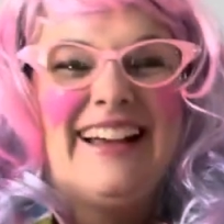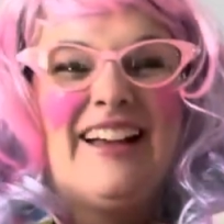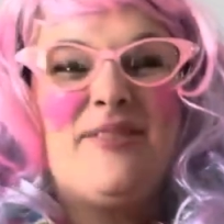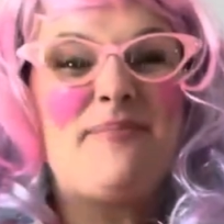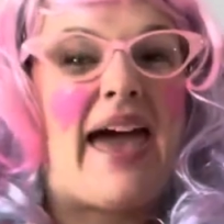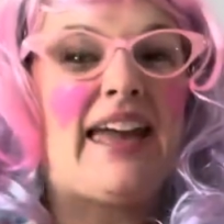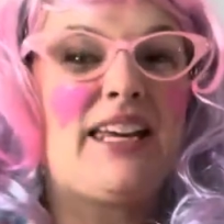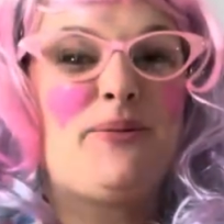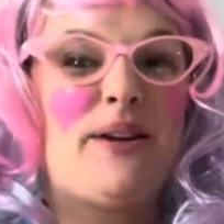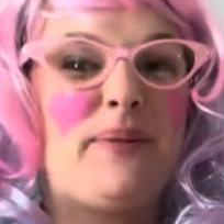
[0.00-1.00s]

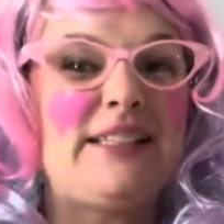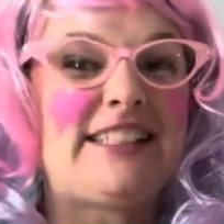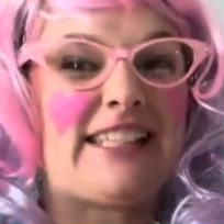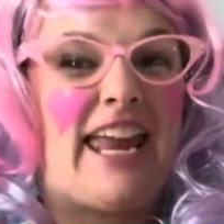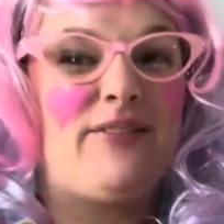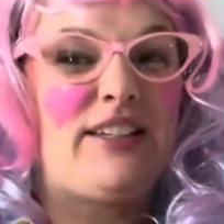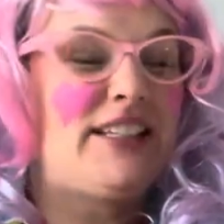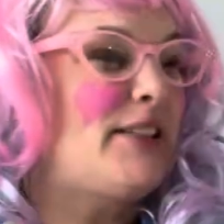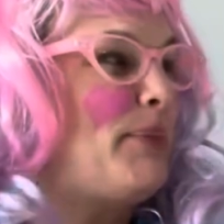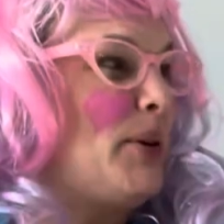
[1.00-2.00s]
Maggie, we've been saving
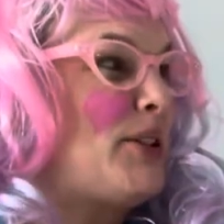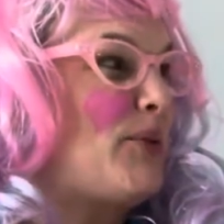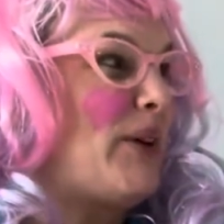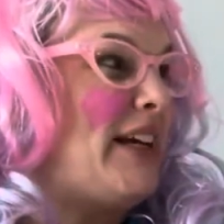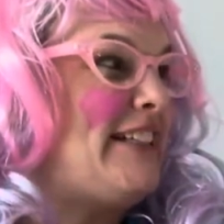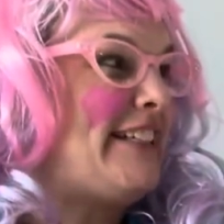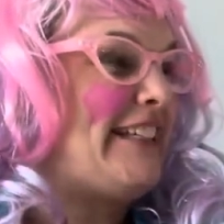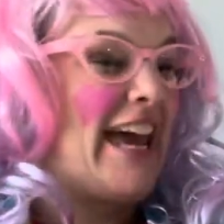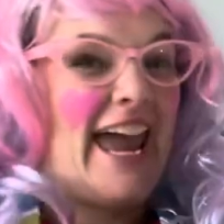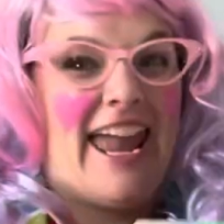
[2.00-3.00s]
this book to read
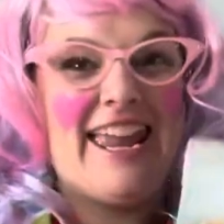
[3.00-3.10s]
today.